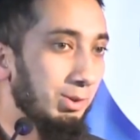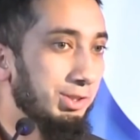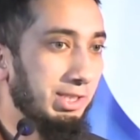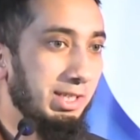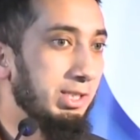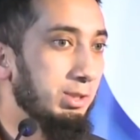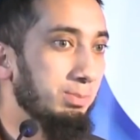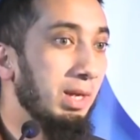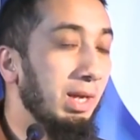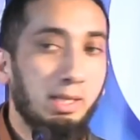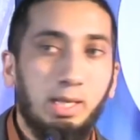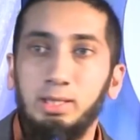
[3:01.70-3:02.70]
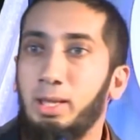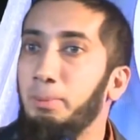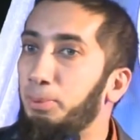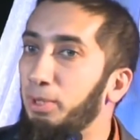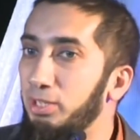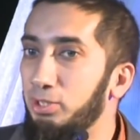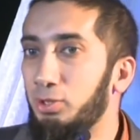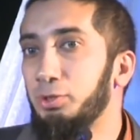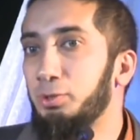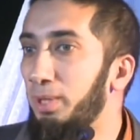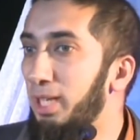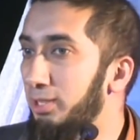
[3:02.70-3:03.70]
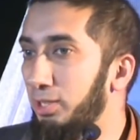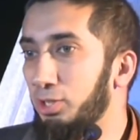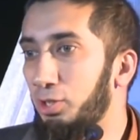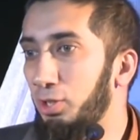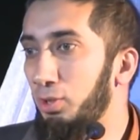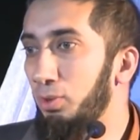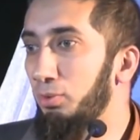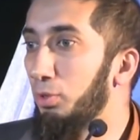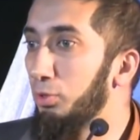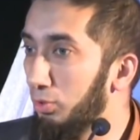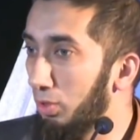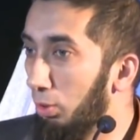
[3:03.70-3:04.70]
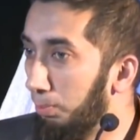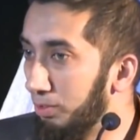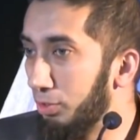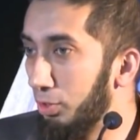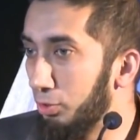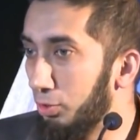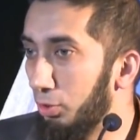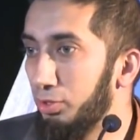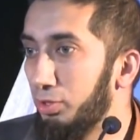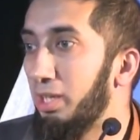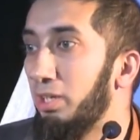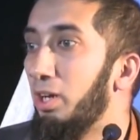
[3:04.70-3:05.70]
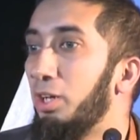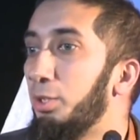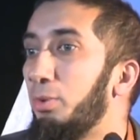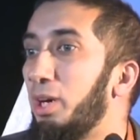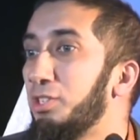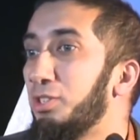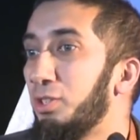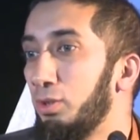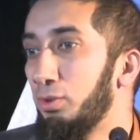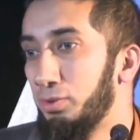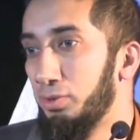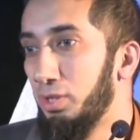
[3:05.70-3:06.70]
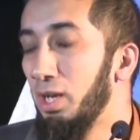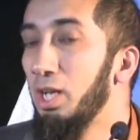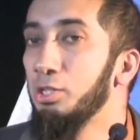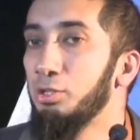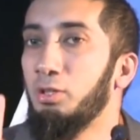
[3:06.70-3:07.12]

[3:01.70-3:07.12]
You'll see Allah brings those blessings to you, opens those doors that are otherwise closed.